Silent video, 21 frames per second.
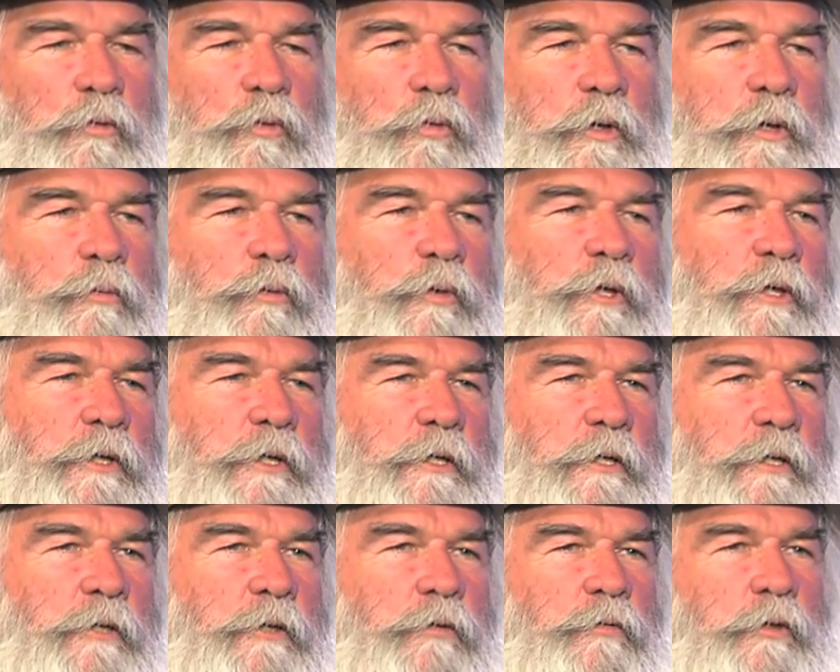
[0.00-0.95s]
when we
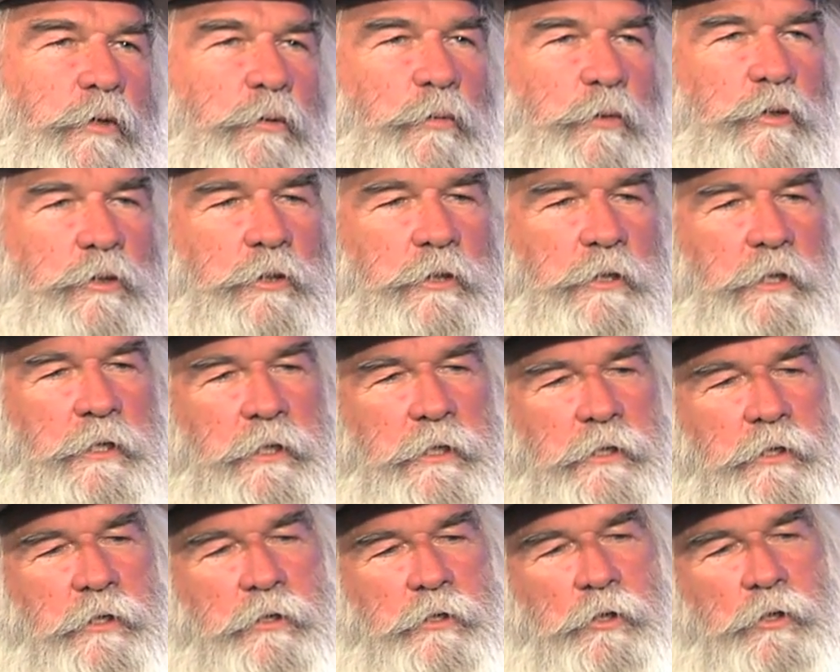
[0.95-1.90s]
live and we
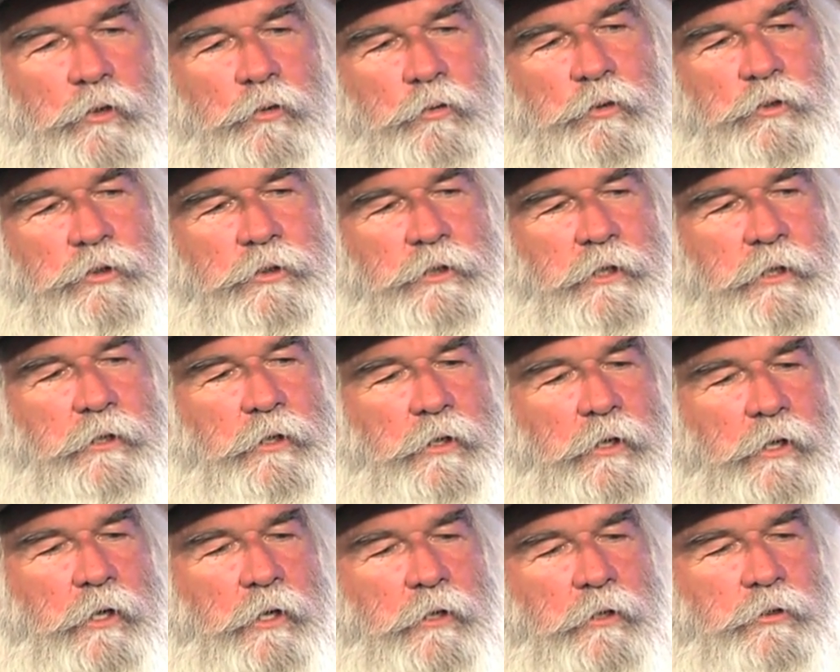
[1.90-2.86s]
sing, we sing a
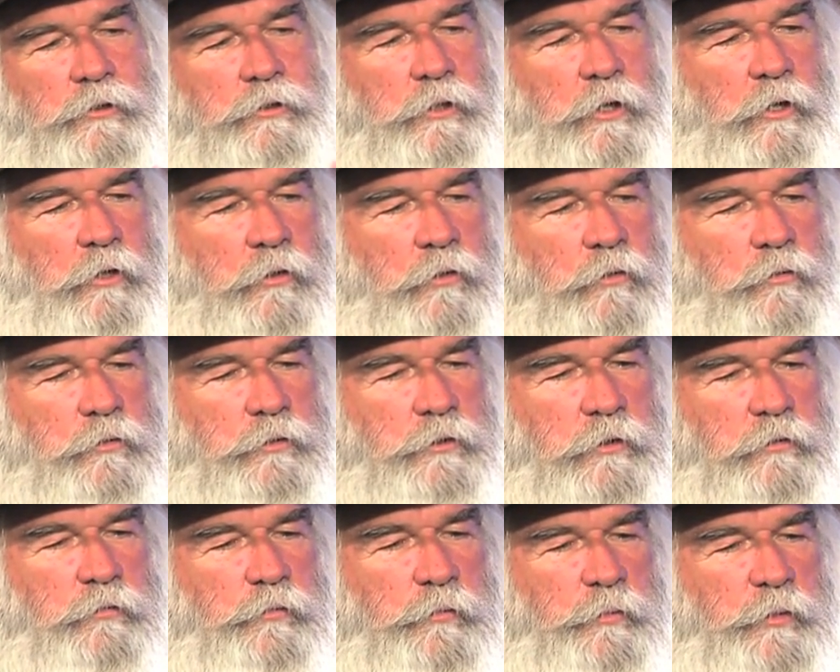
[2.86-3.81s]
lot of songs.
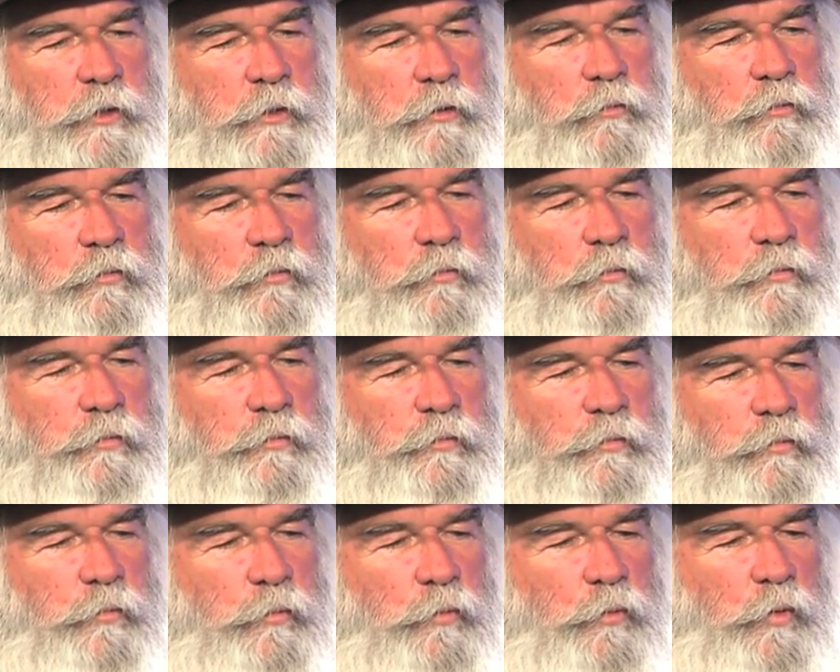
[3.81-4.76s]

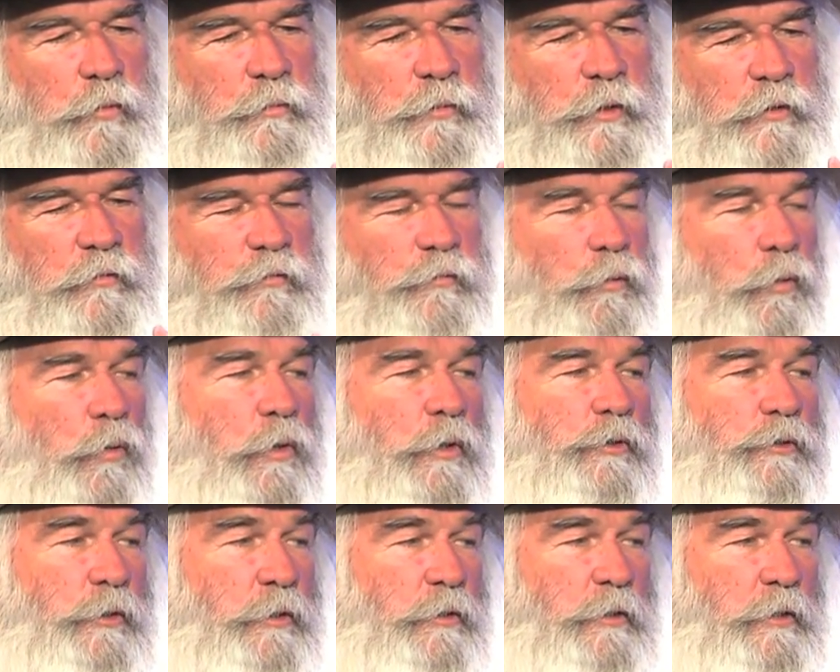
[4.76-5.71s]
We've been
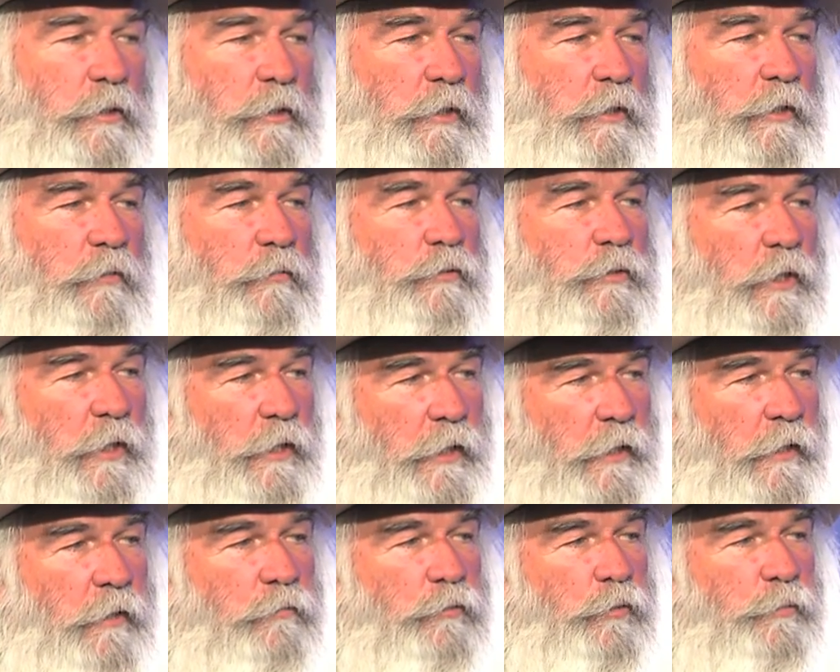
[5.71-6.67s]
fortunate enough to
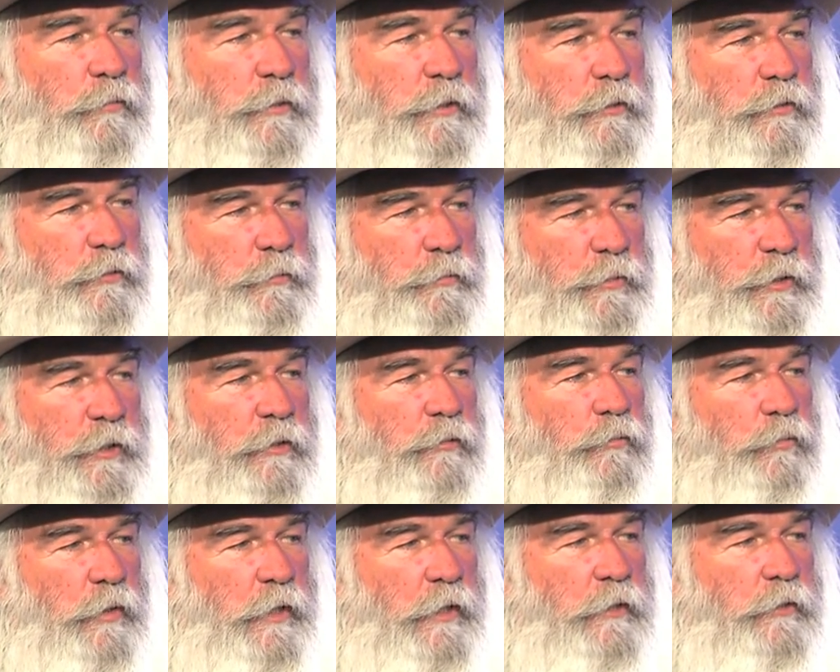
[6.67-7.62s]
have them as big
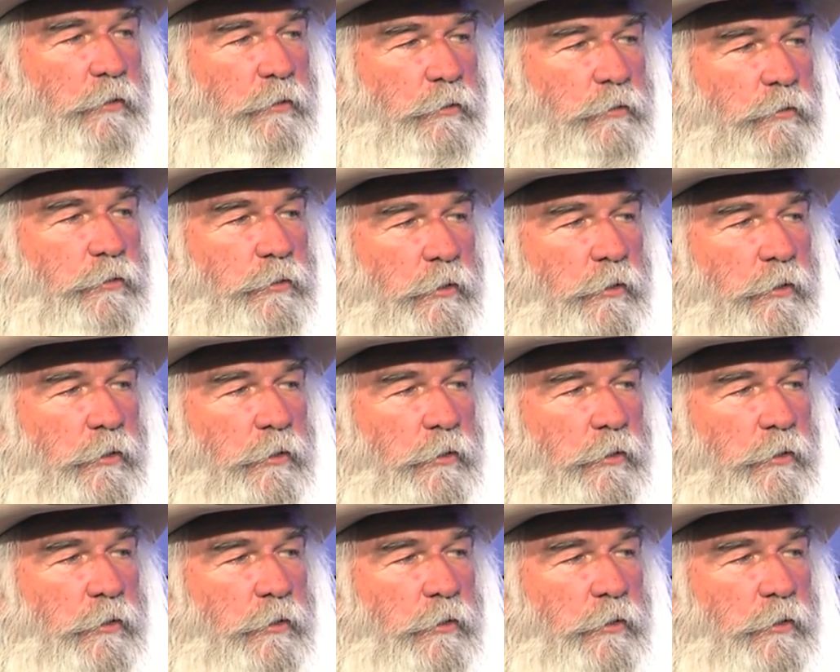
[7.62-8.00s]
records,